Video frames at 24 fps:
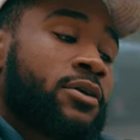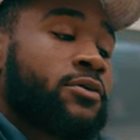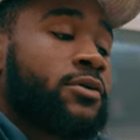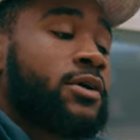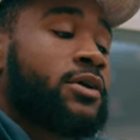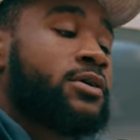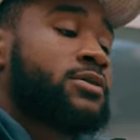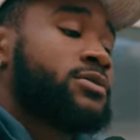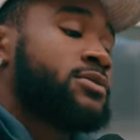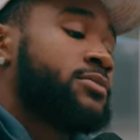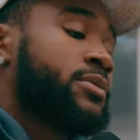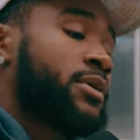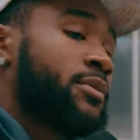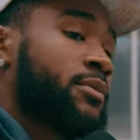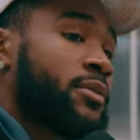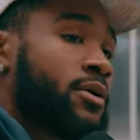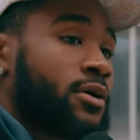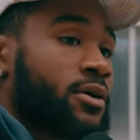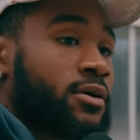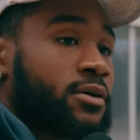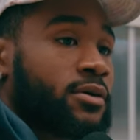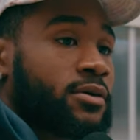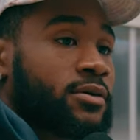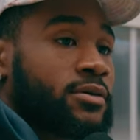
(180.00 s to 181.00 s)
credit to my
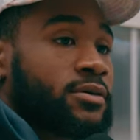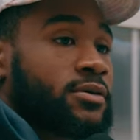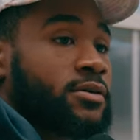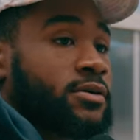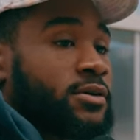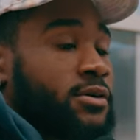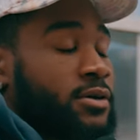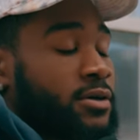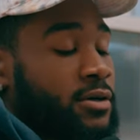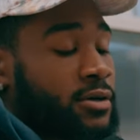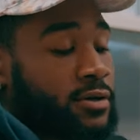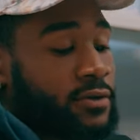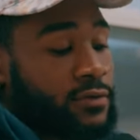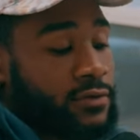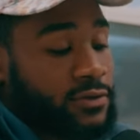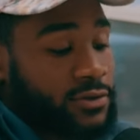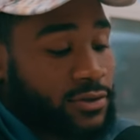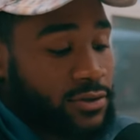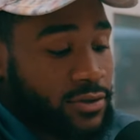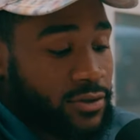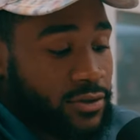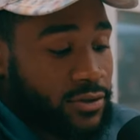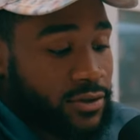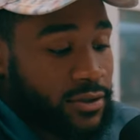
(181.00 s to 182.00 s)
mom, uh, for
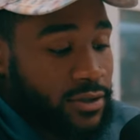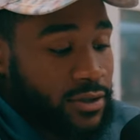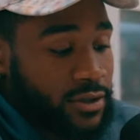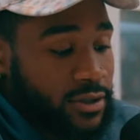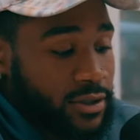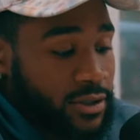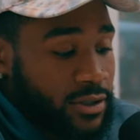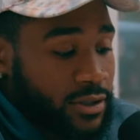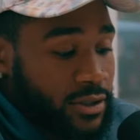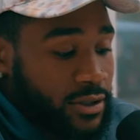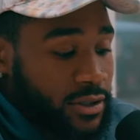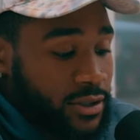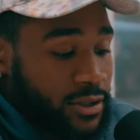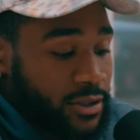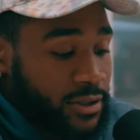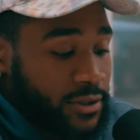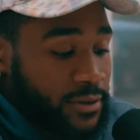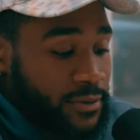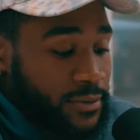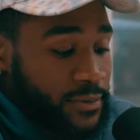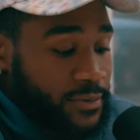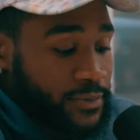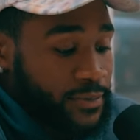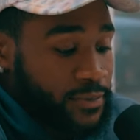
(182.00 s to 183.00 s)
sure. Uh,
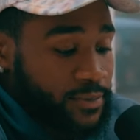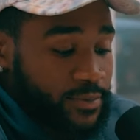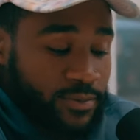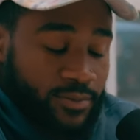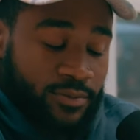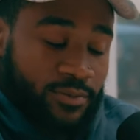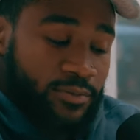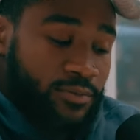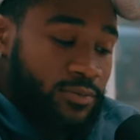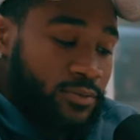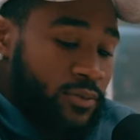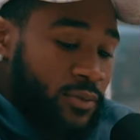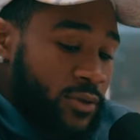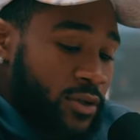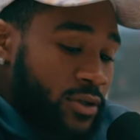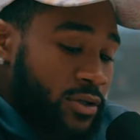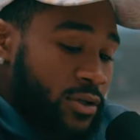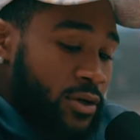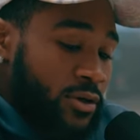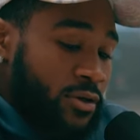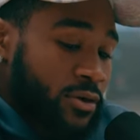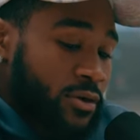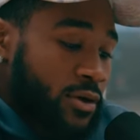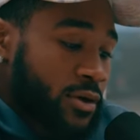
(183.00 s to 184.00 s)
you
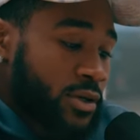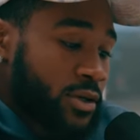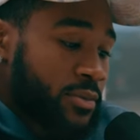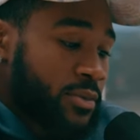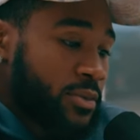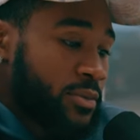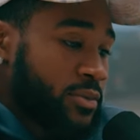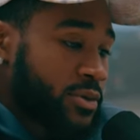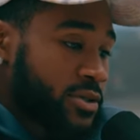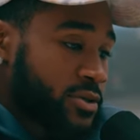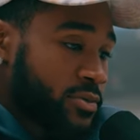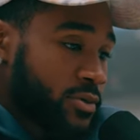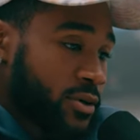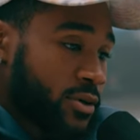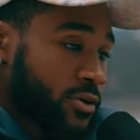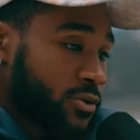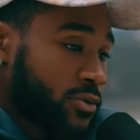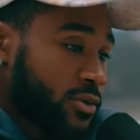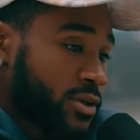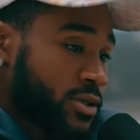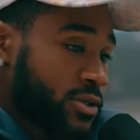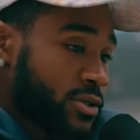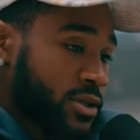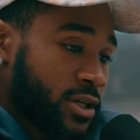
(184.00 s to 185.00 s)
know, growing up in Pittsburgh,
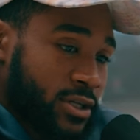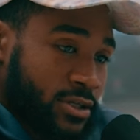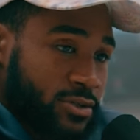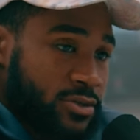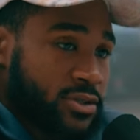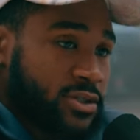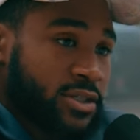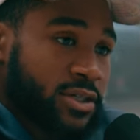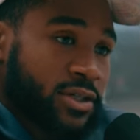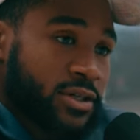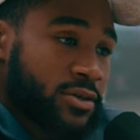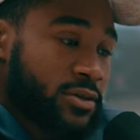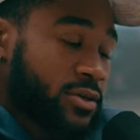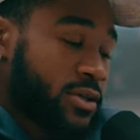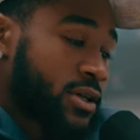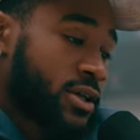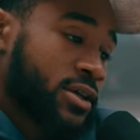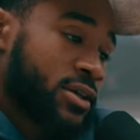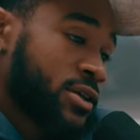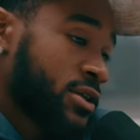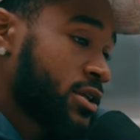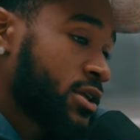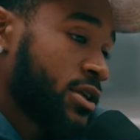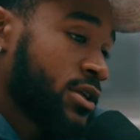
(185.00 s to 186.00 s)
with like you said, it,
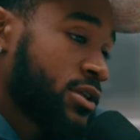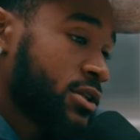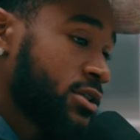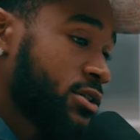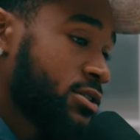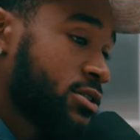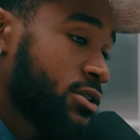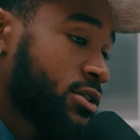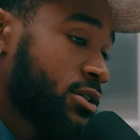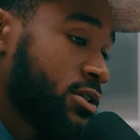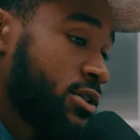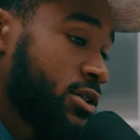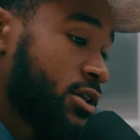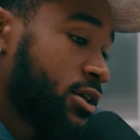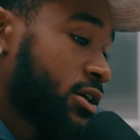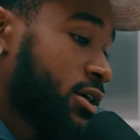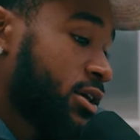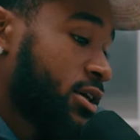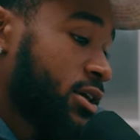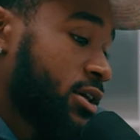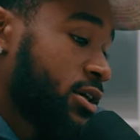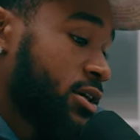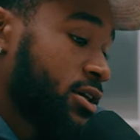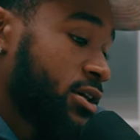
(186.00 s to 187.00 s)
it ain't easy.
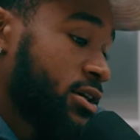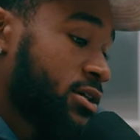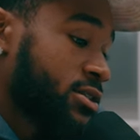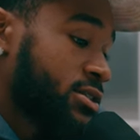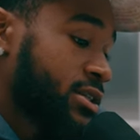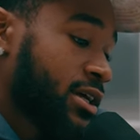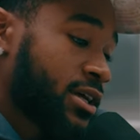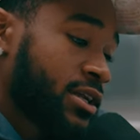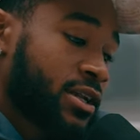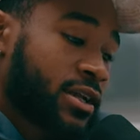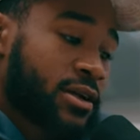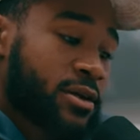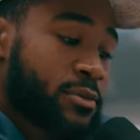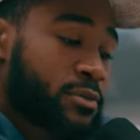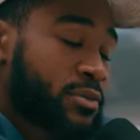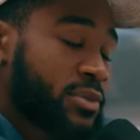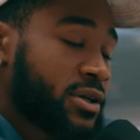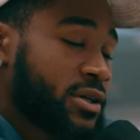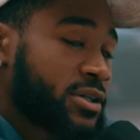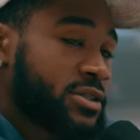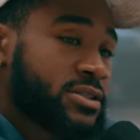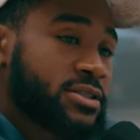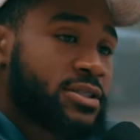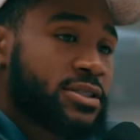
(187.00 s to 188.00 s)
Uh, it's not like a
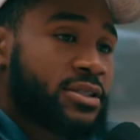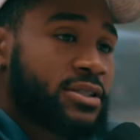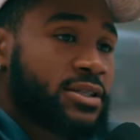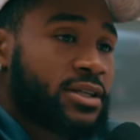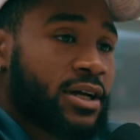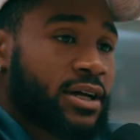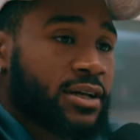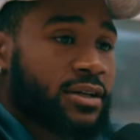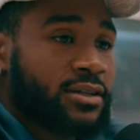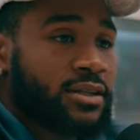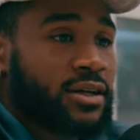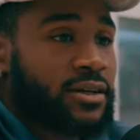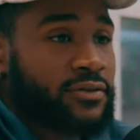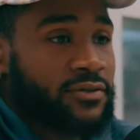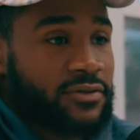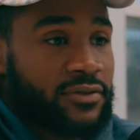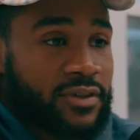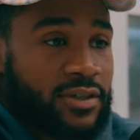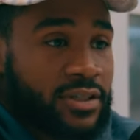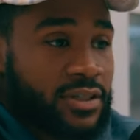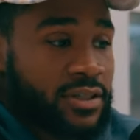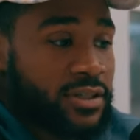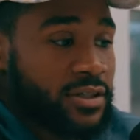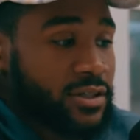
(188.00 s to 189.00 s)
big city like like
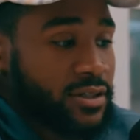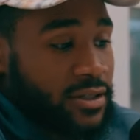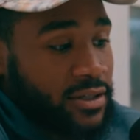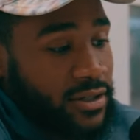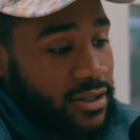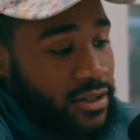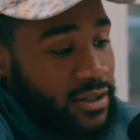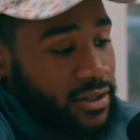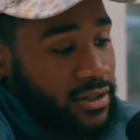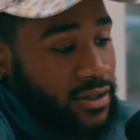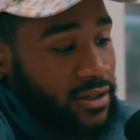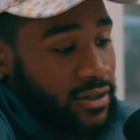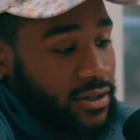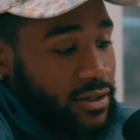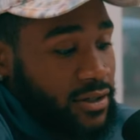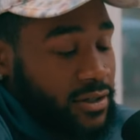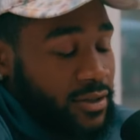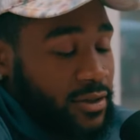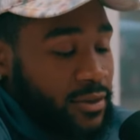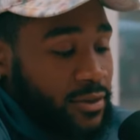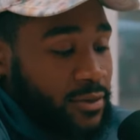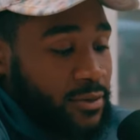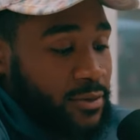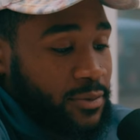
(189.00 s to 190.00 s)
Philly,
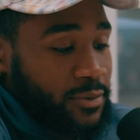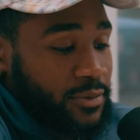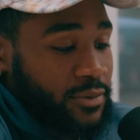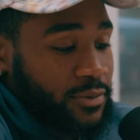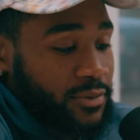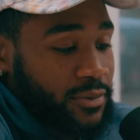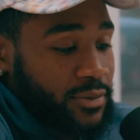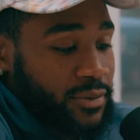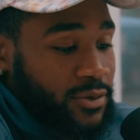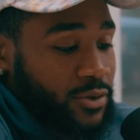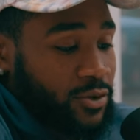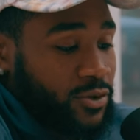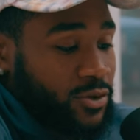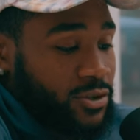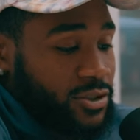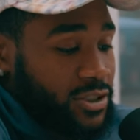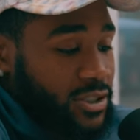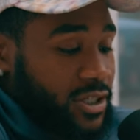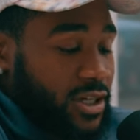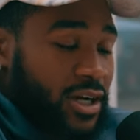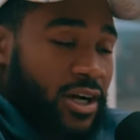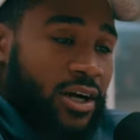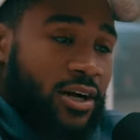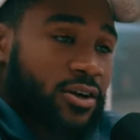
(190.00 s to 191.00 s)
um, or
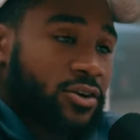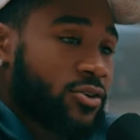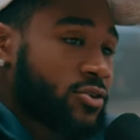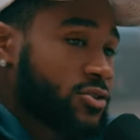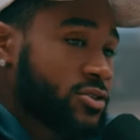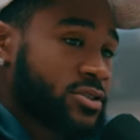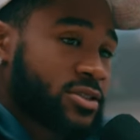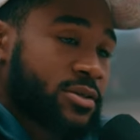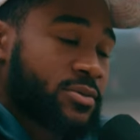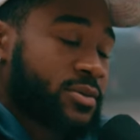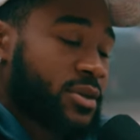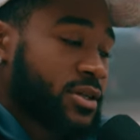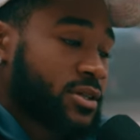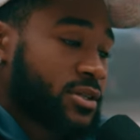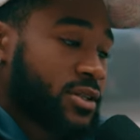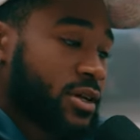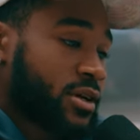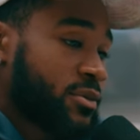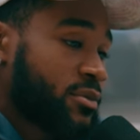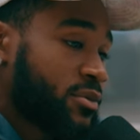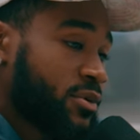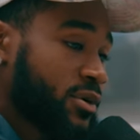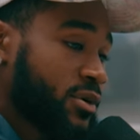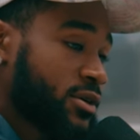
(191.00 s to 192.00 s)
Chicago or something like
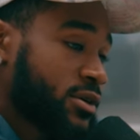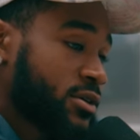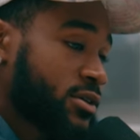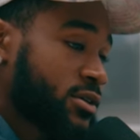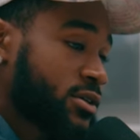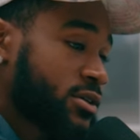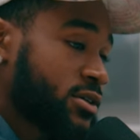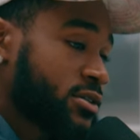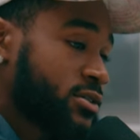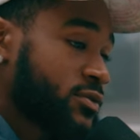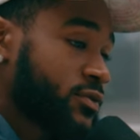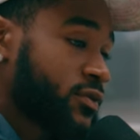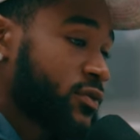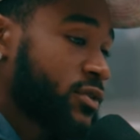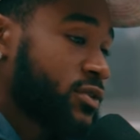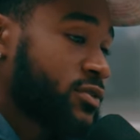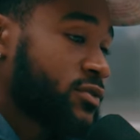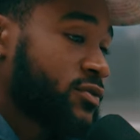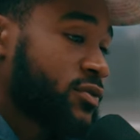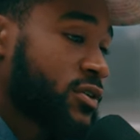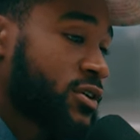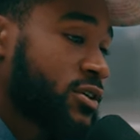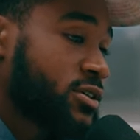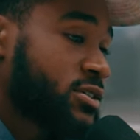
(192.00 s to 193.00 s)
that. But uh, it's, it's
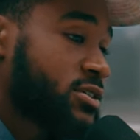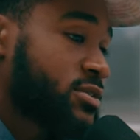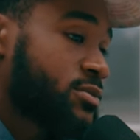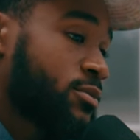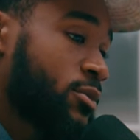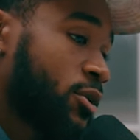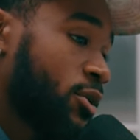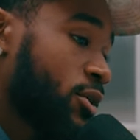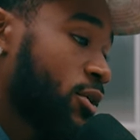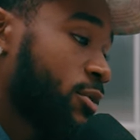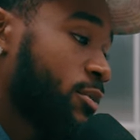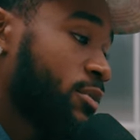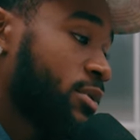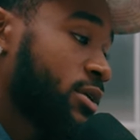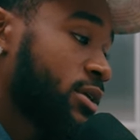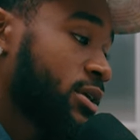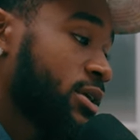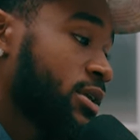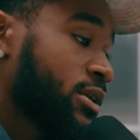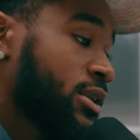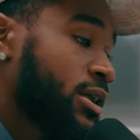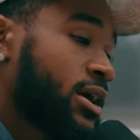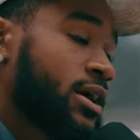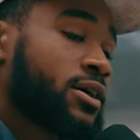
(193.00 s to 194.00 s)
very small, but
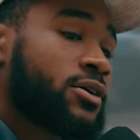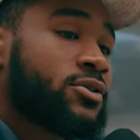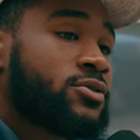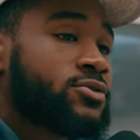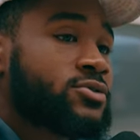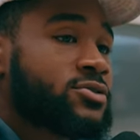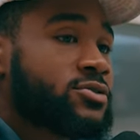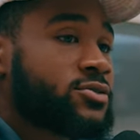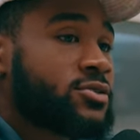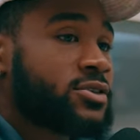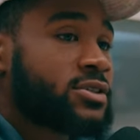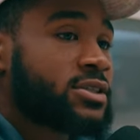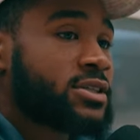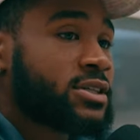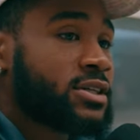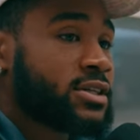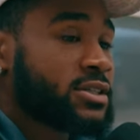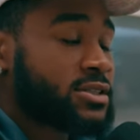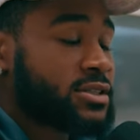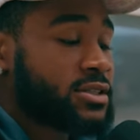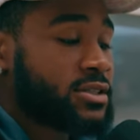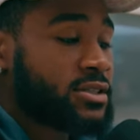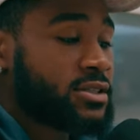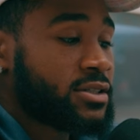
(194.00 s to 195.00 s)
a lot goes on in that
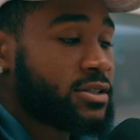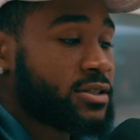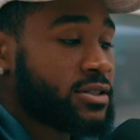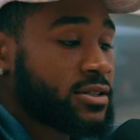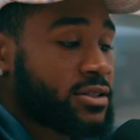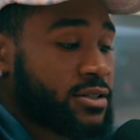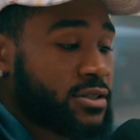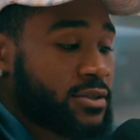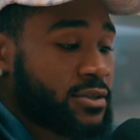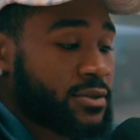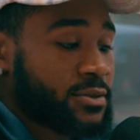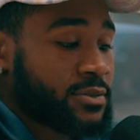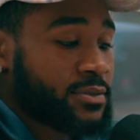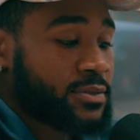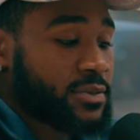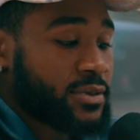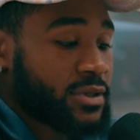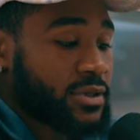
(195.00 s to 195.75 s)
city, um,